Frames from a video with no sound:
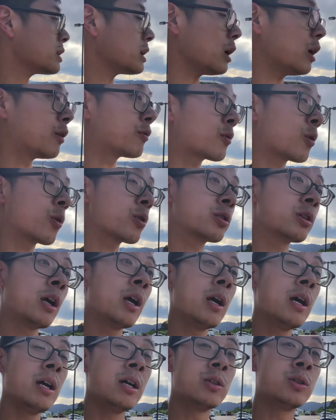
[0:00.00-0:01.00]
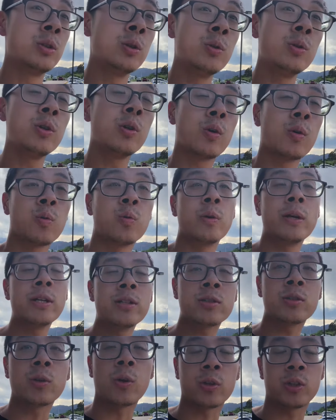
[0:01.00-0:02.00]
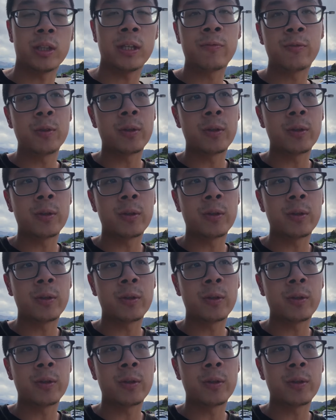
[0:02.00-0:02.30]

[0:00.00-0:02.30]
Of course, do your research if